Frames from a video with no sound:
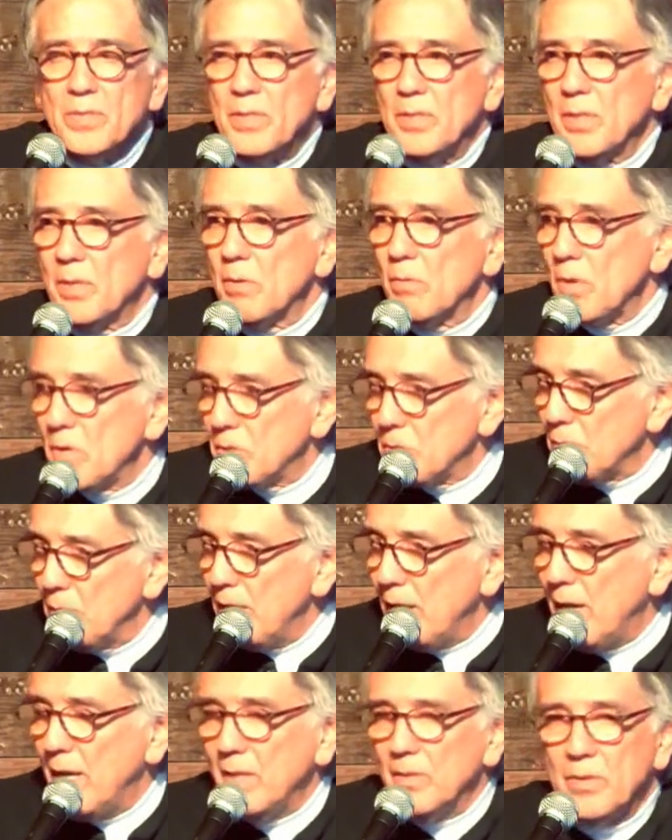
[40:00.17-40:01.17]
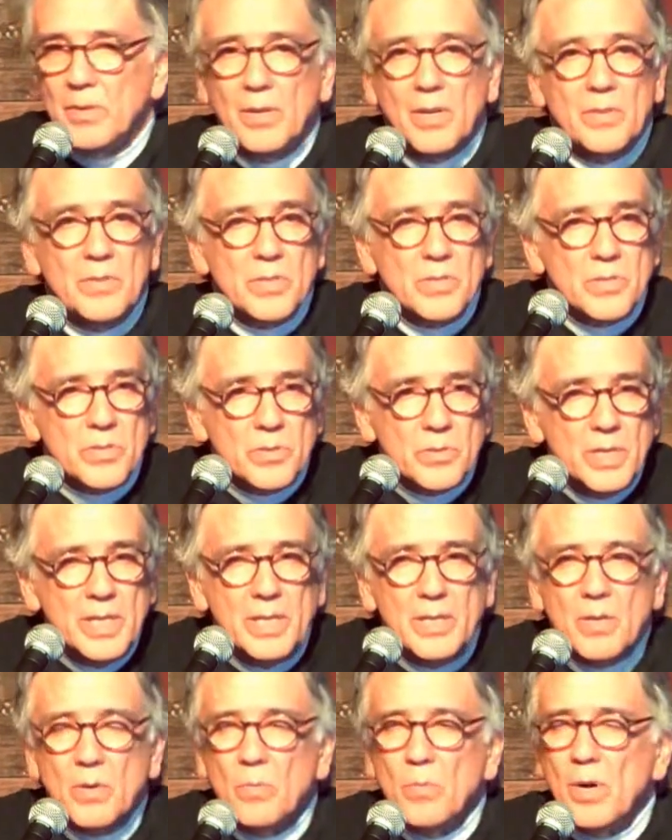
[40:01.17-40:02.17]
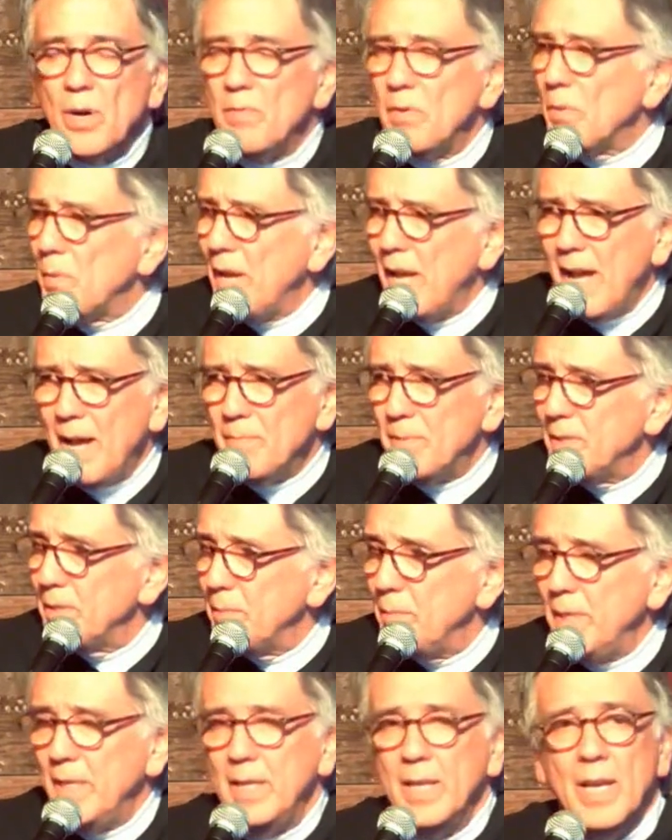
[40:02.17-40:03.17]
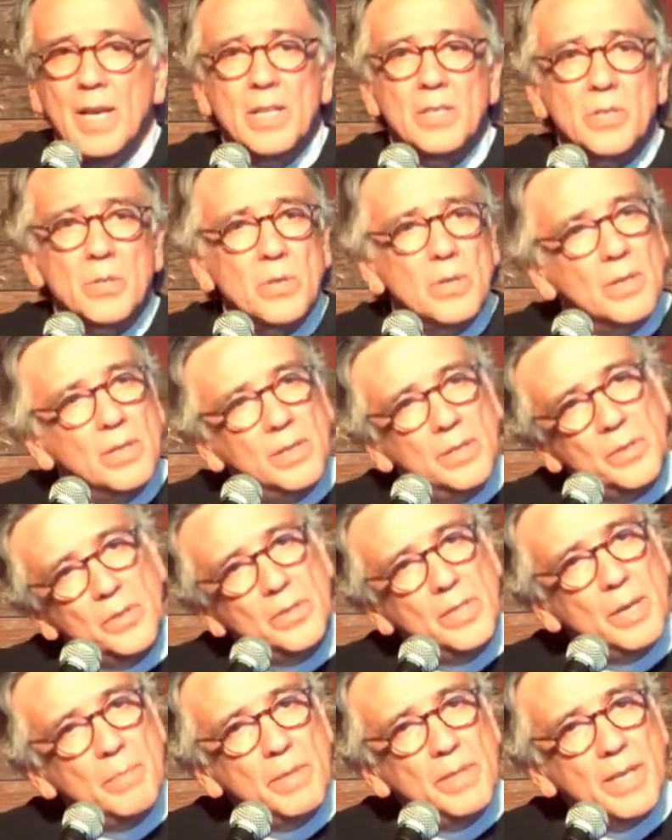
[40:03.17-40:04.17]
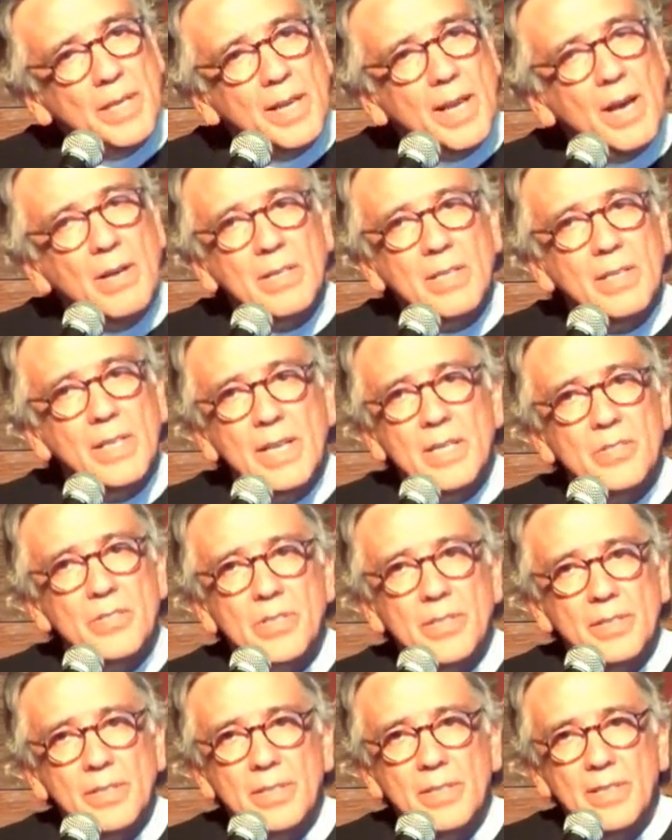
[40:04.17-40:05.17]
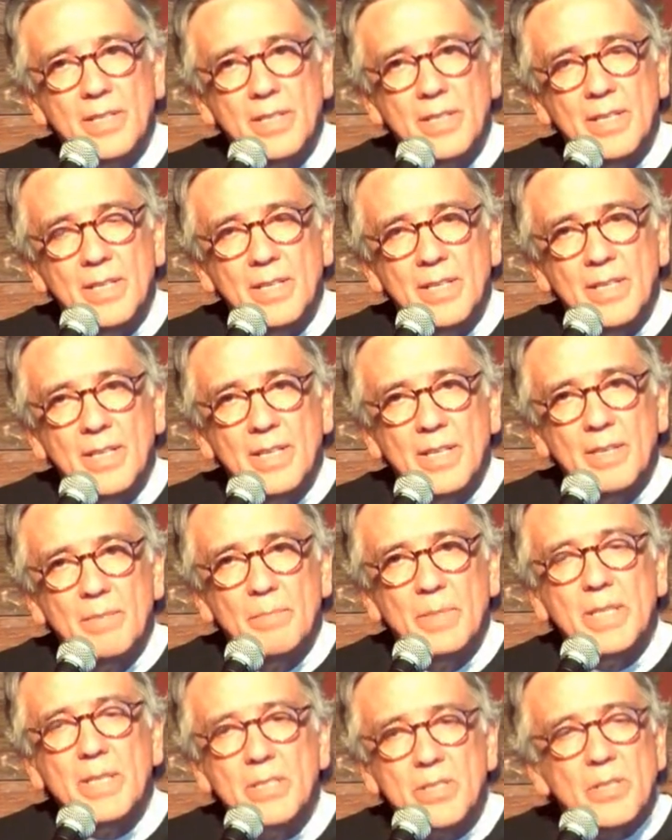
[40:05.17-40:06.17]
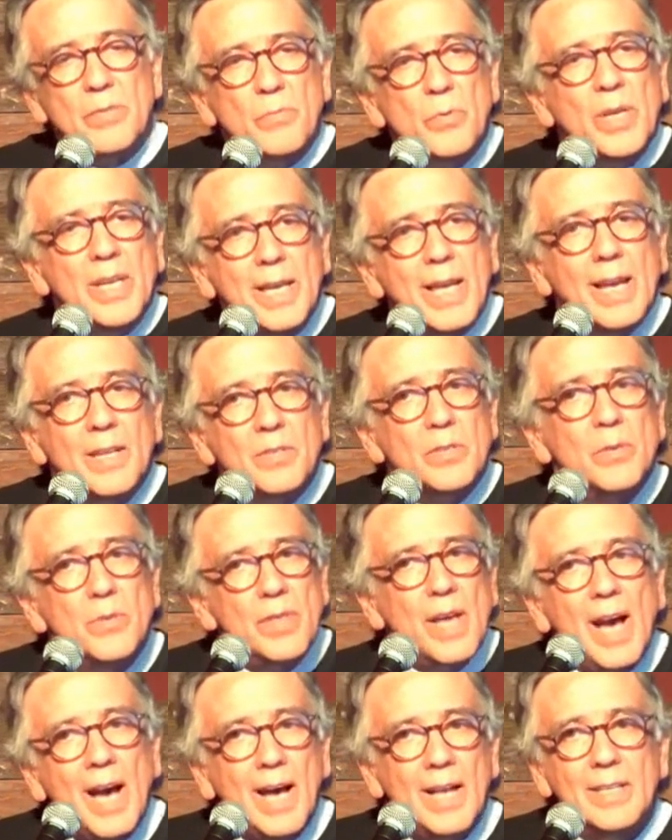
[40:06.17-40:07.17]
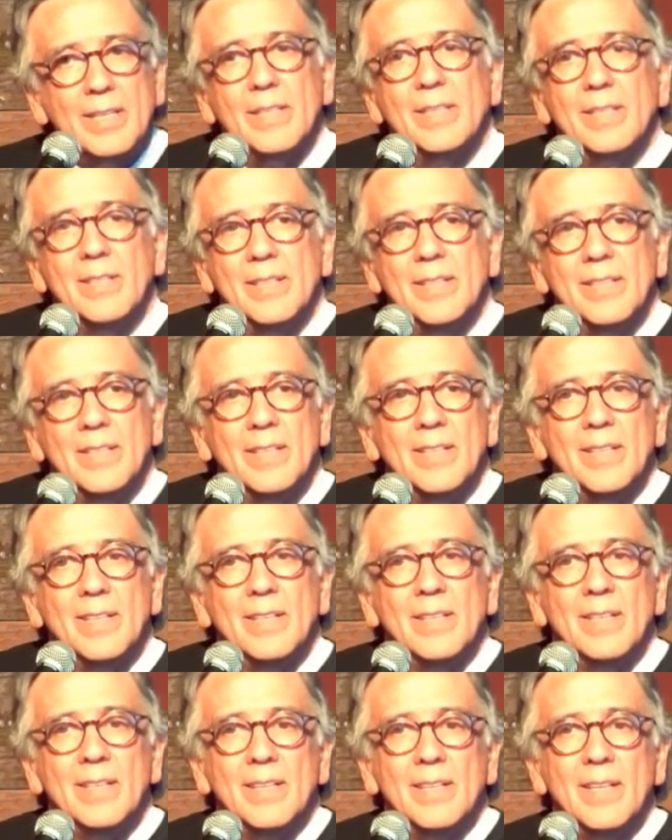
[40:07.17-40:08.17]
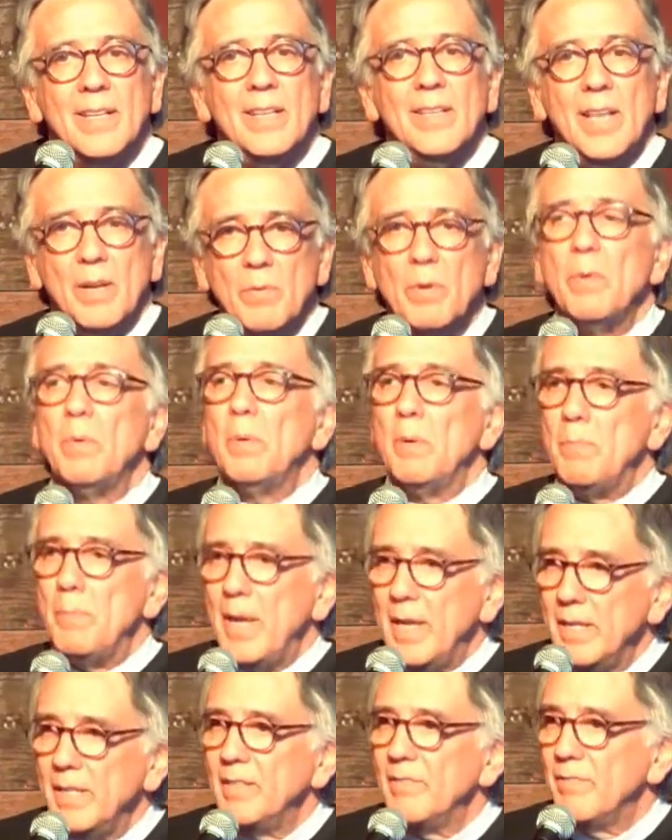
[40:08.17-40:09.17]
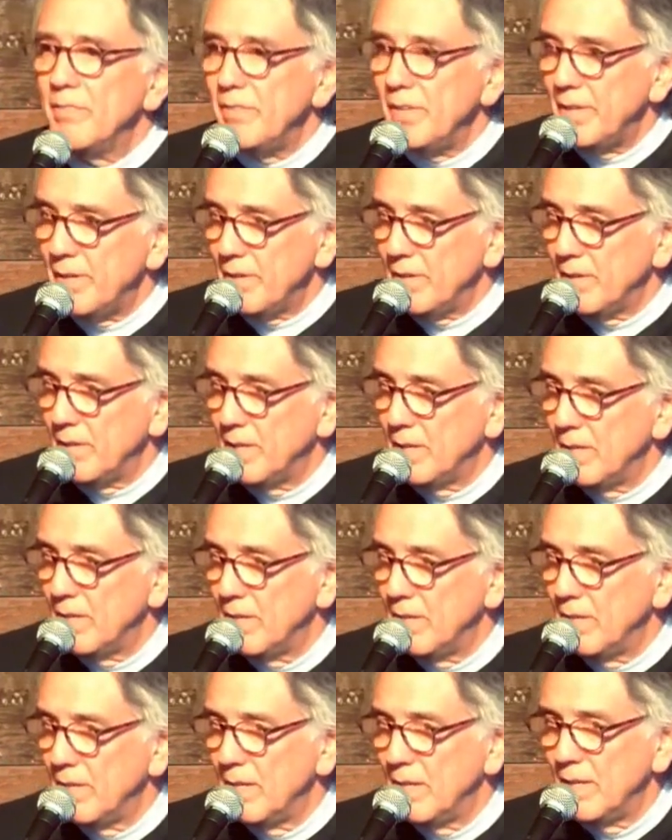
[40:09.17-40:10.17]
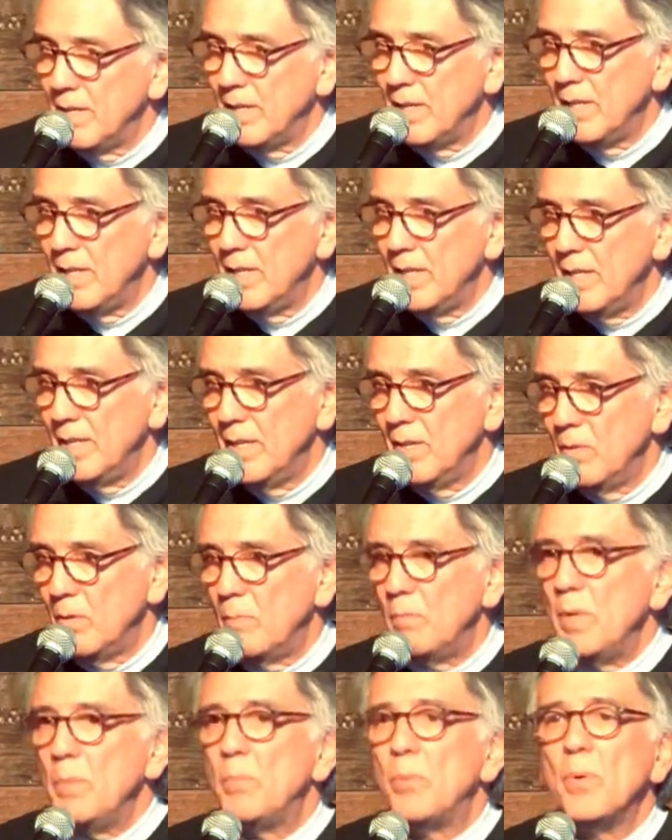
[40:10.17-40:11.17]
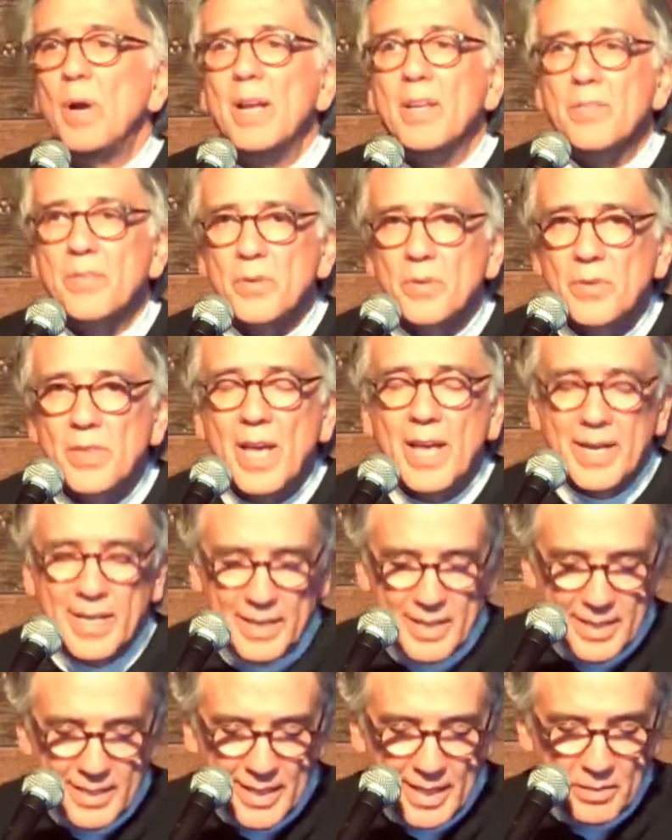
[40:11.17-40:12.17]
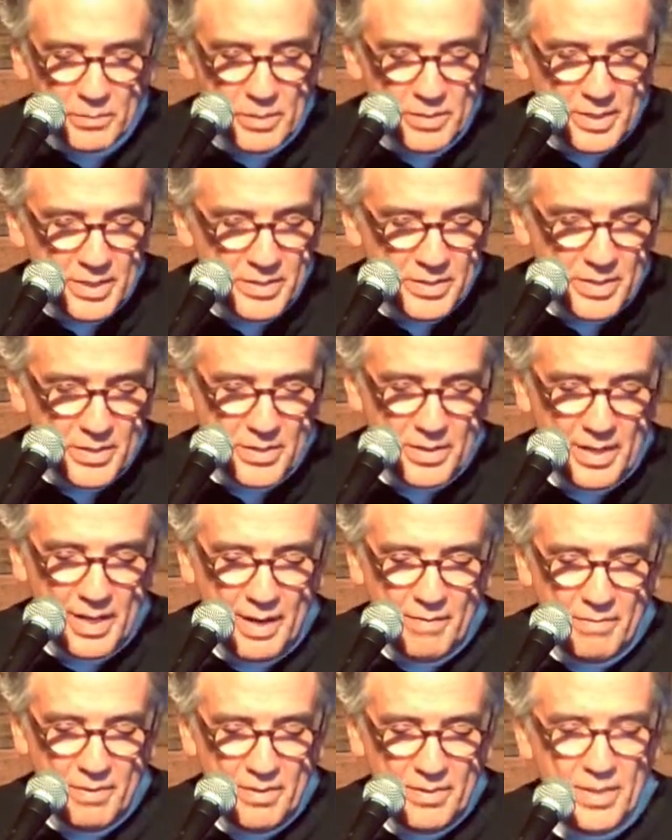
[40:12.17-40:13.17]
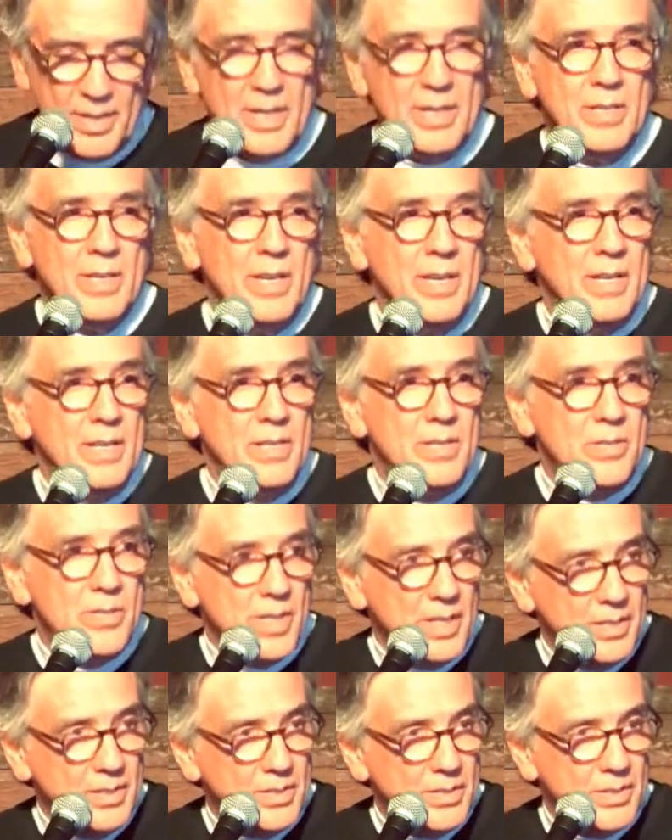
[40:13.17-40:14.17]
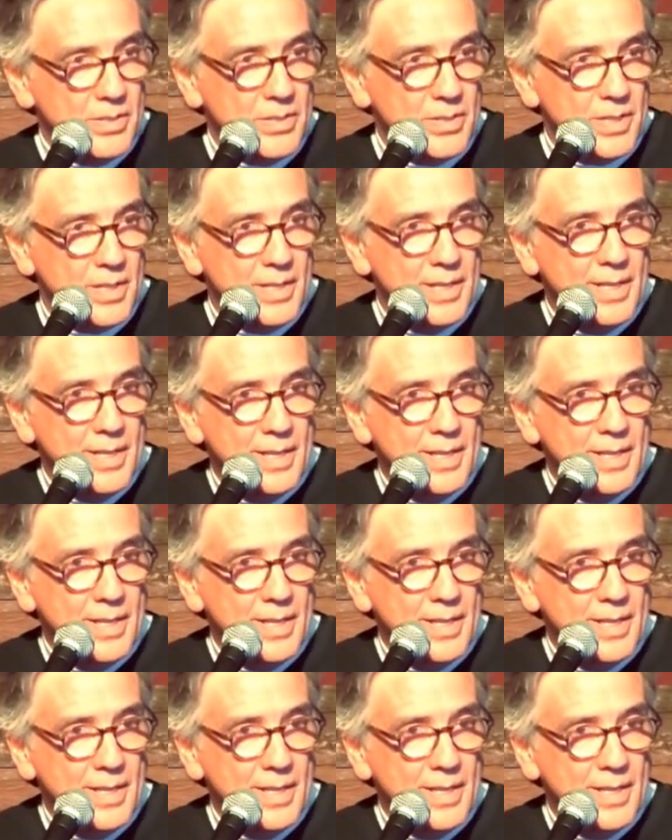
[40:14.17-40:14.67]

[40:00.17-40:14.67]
it's in the grocery aisle or on the street or wherever we happen to be, to include them in the calculation. Because if we can't do that, then we remain in fear. When we break through that and connect with each other, everything changes.